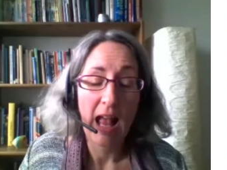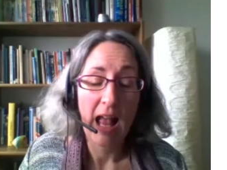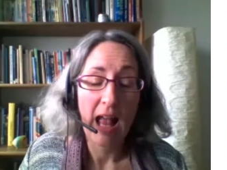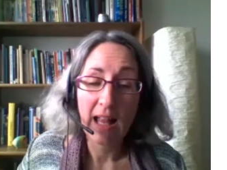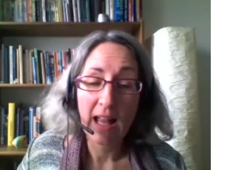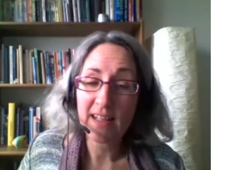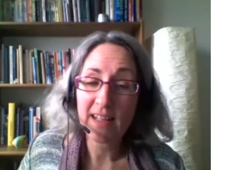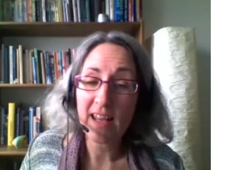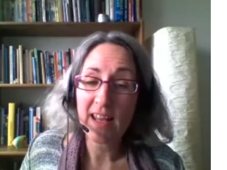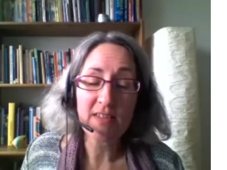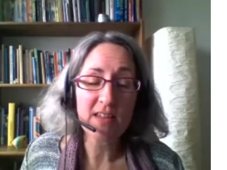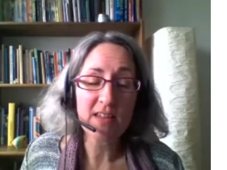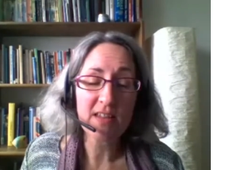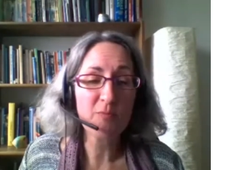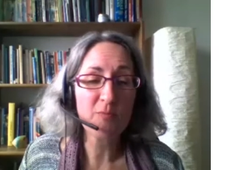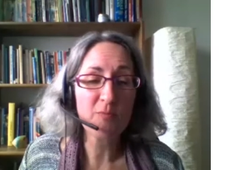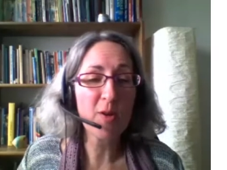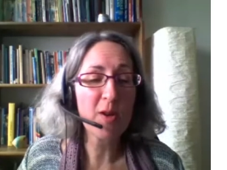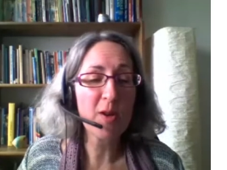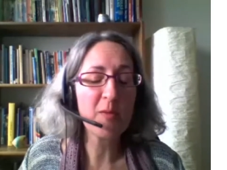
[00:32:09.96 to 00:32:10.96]
And yet there's
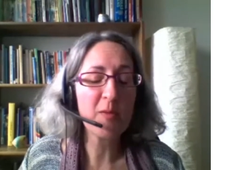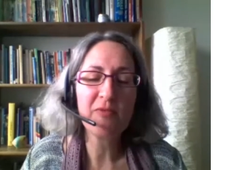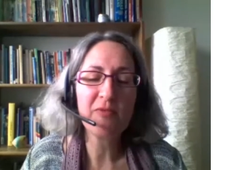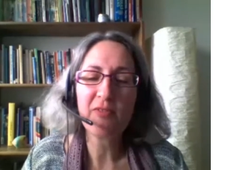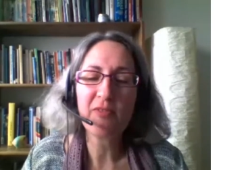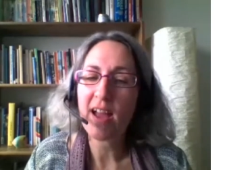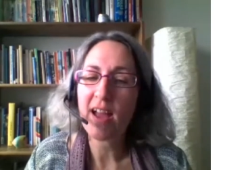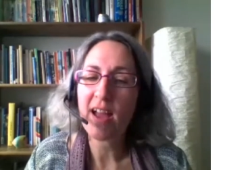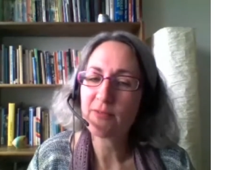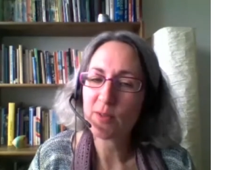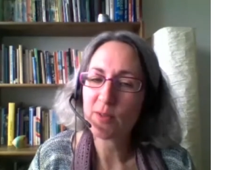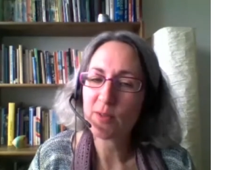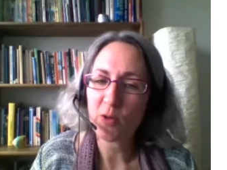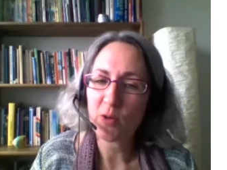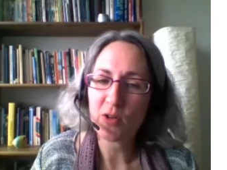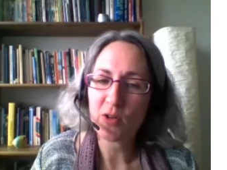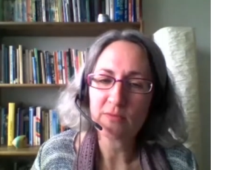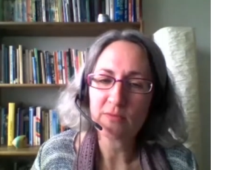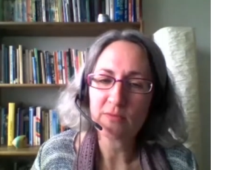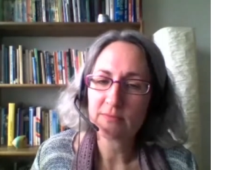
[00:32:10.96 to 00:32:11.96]
room for
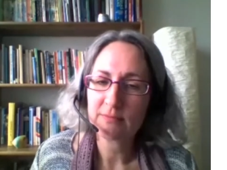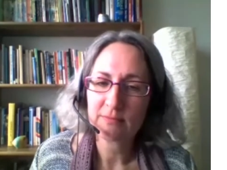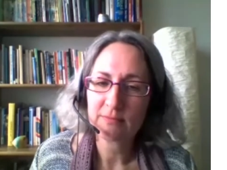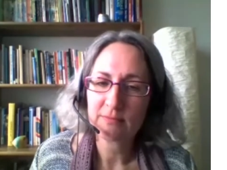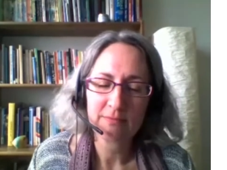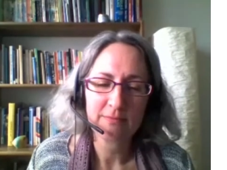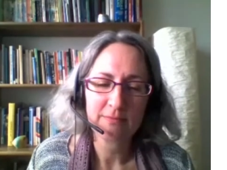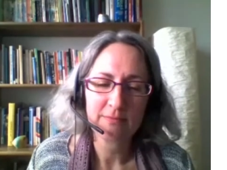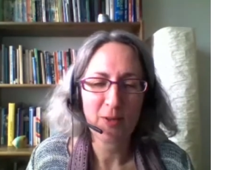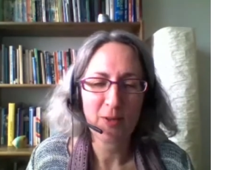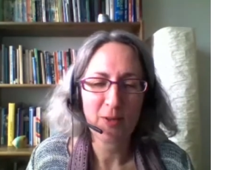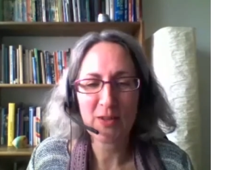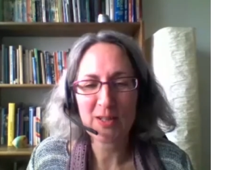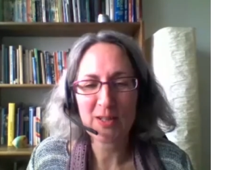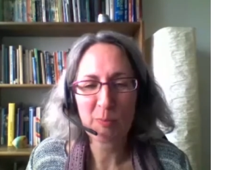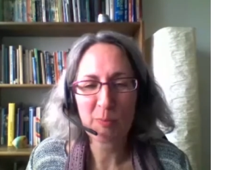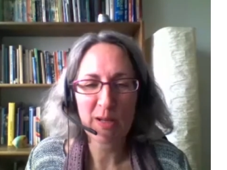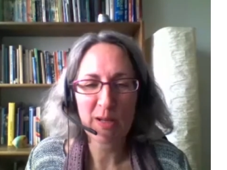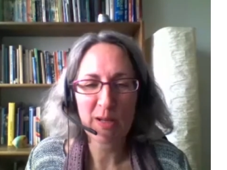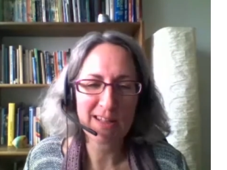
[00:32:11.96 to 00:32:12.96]
everyone on
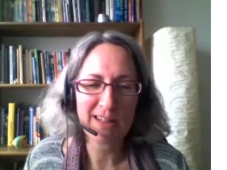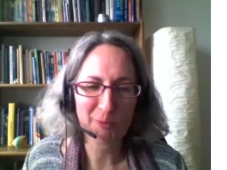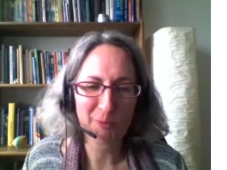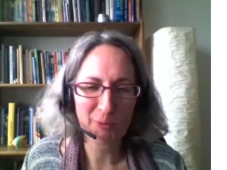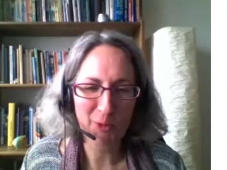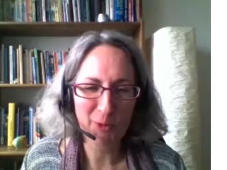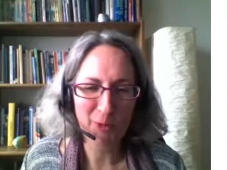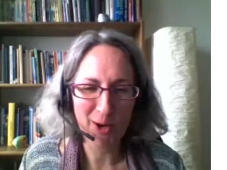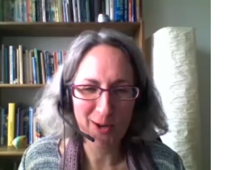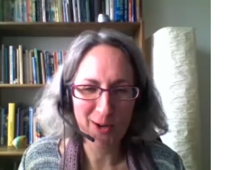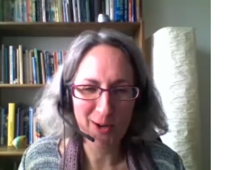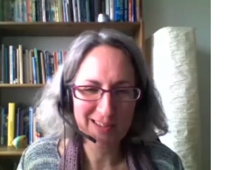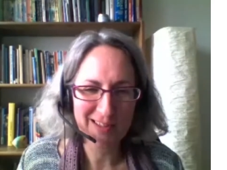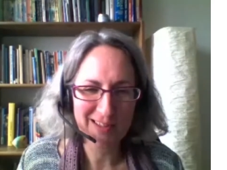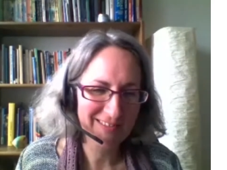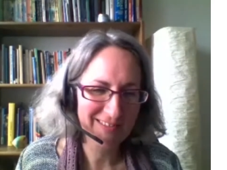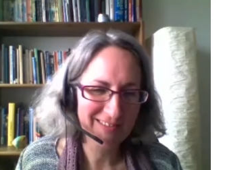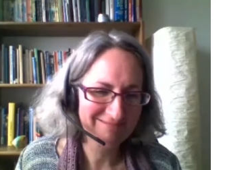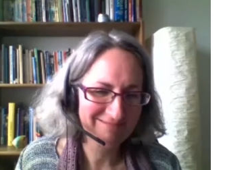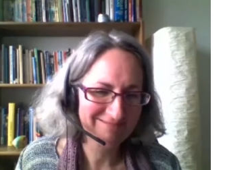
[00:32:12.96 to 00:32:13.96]
this piece of grass,
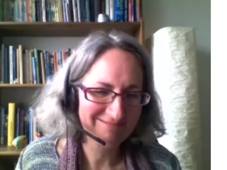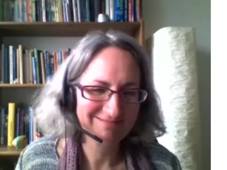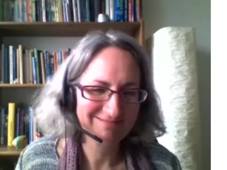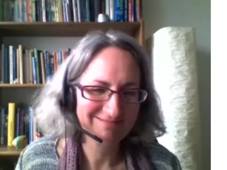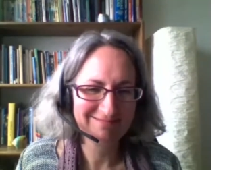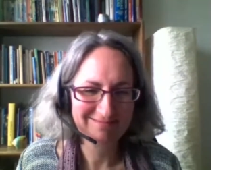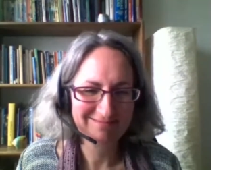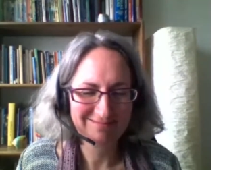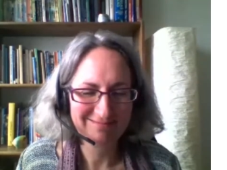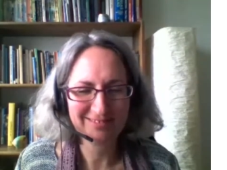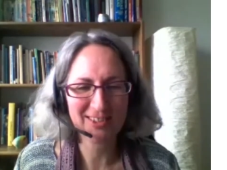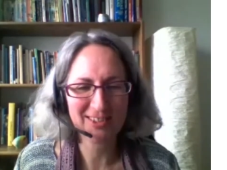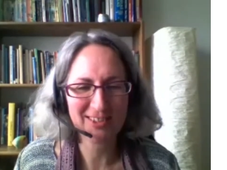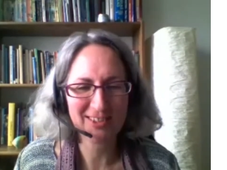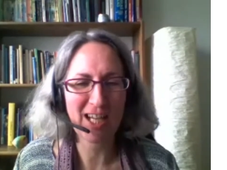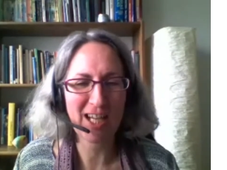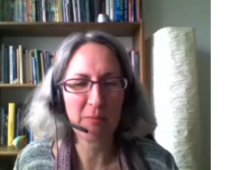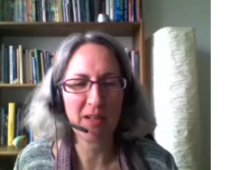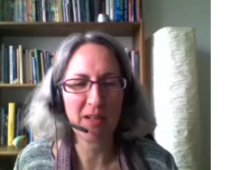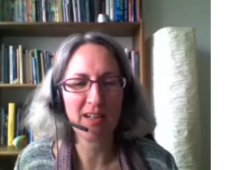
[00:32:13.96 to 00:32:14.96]

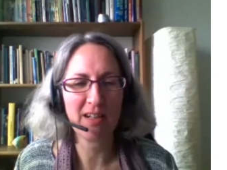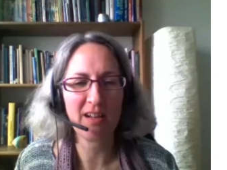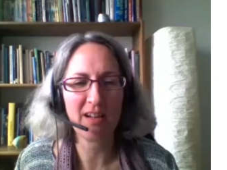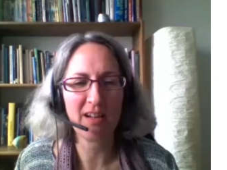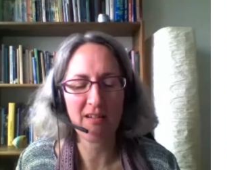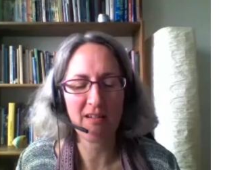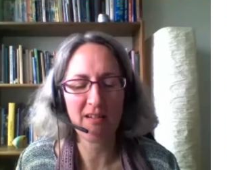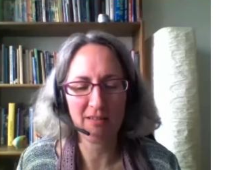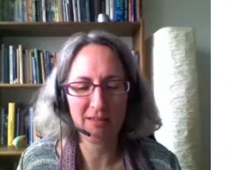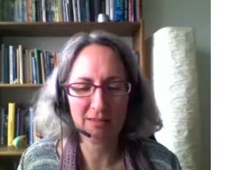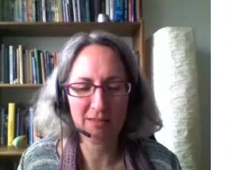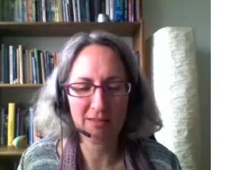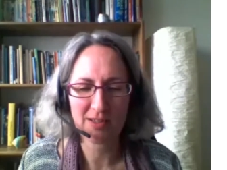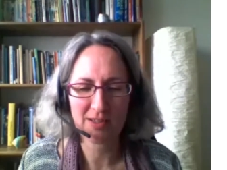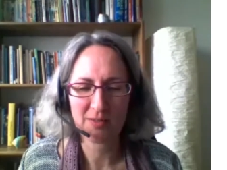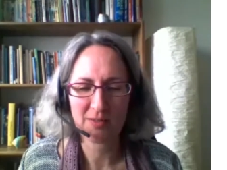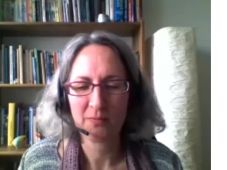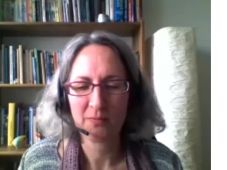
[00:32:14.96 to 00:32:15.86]
shaped like a heart.